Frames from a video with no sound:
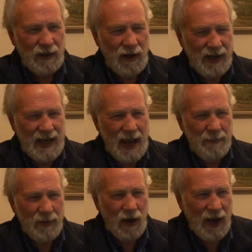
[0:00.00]
I
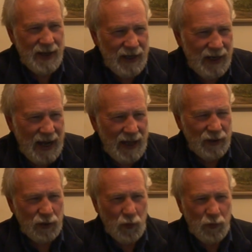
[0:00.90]
am. I
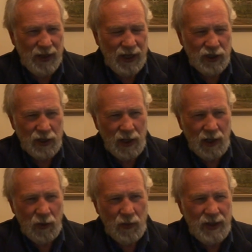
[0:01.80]
ingathered all things.
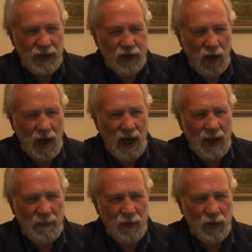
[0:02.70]
When the
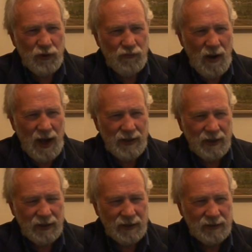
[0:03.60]
time was right,
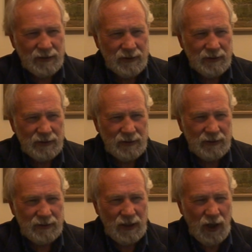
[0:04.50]

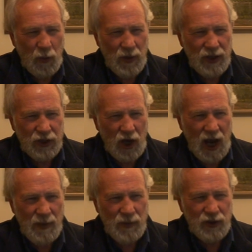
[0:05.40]
when the
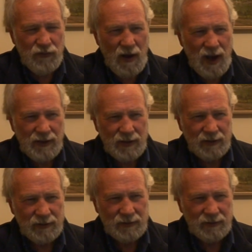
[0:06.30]
time was right,
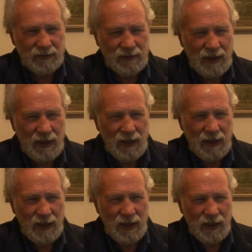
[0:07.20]

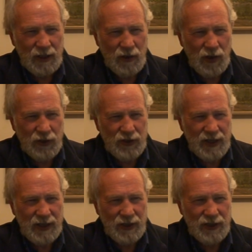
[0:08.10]
God
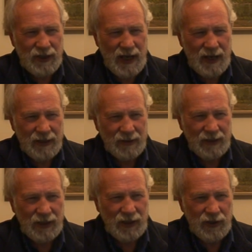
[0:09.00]
sent his Son
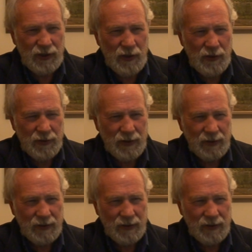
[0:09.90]
into the earth